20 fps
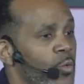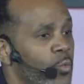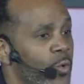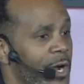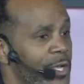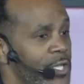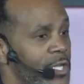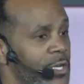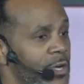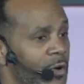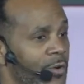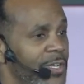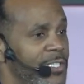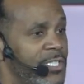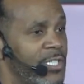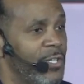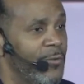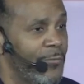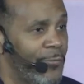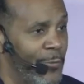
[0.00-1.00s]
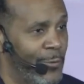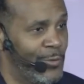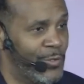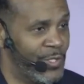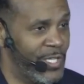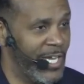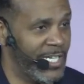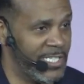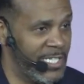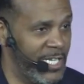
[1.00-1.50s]
where you go into the fruit
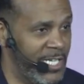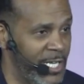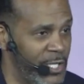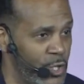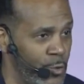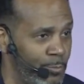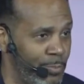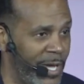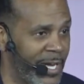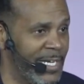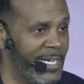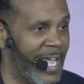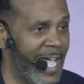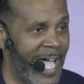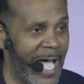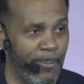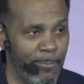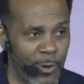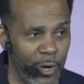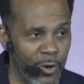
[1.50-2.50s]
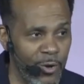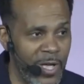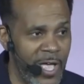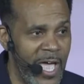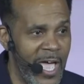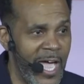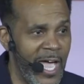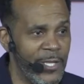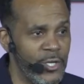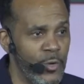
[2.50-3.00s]
section and you pick an apple
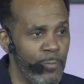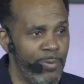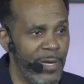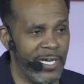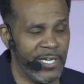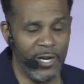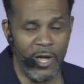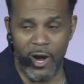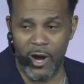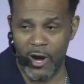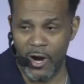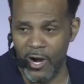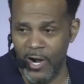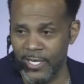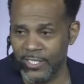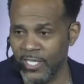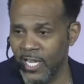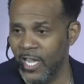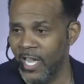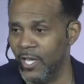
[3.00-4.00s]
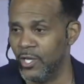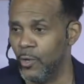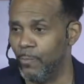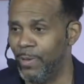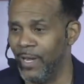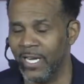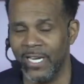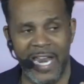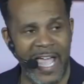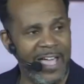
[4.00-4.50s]
and you pick an orange and you
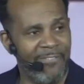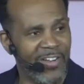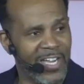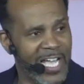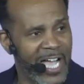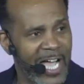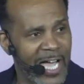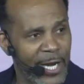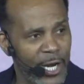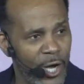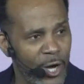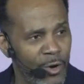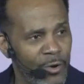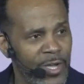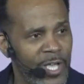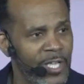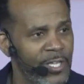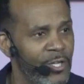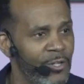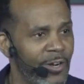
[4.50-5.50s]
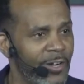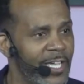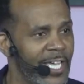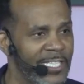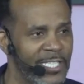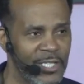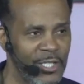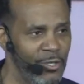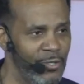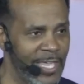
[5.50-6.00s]
pick an avocado. You don't get
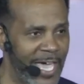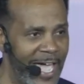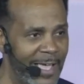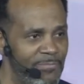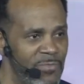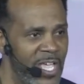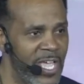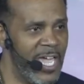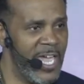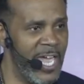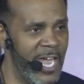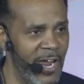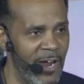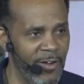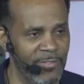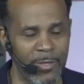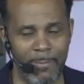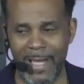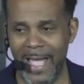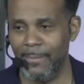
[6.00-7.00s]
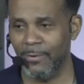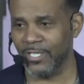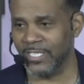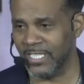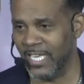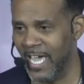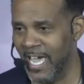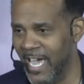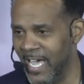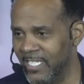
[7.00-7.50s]
to do that. Here, the Bible
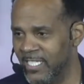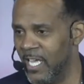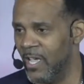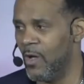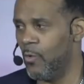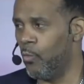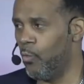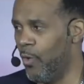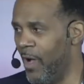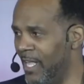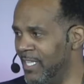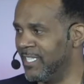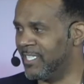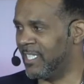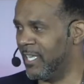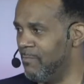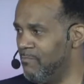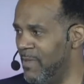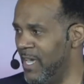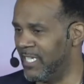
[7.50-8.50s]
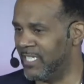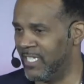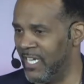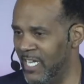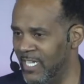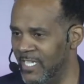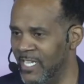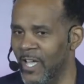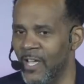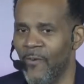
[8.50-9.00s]
says one
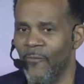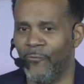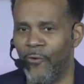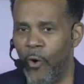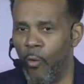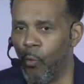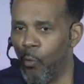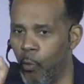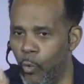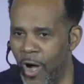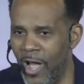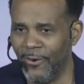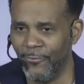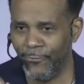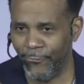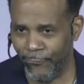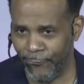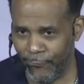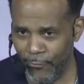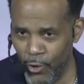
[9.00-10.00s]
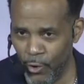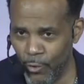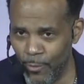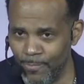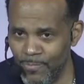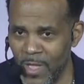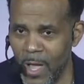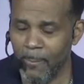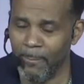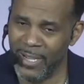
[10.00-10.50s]
submission for one fruit,
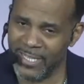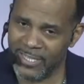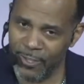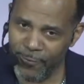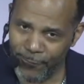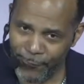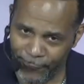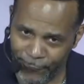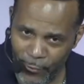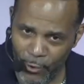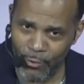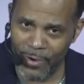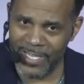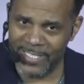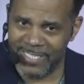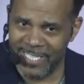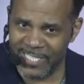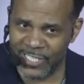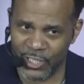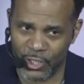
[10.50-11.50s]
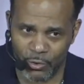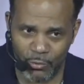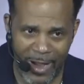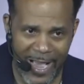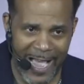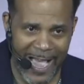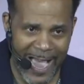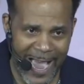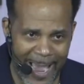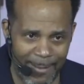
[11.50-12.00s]
but the fruit is
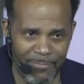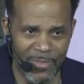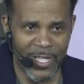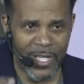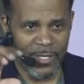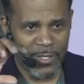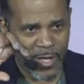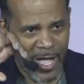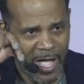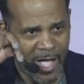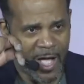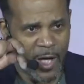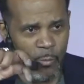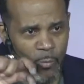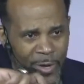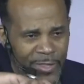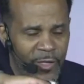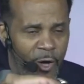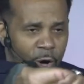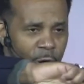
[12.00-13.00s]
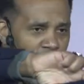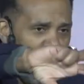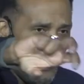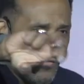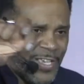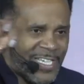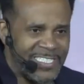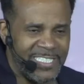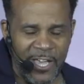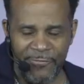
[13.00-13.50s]
described uh, with all
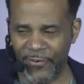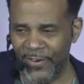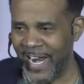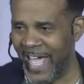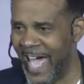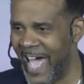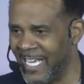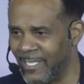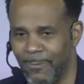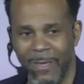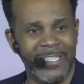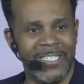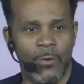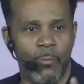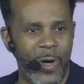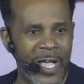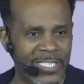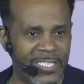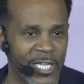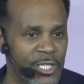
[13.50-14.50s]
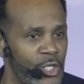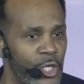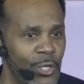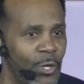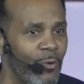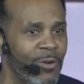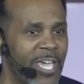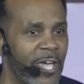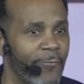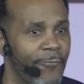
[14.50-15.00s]
these different aspects. Watch this. You
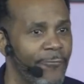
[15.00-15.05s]
don't get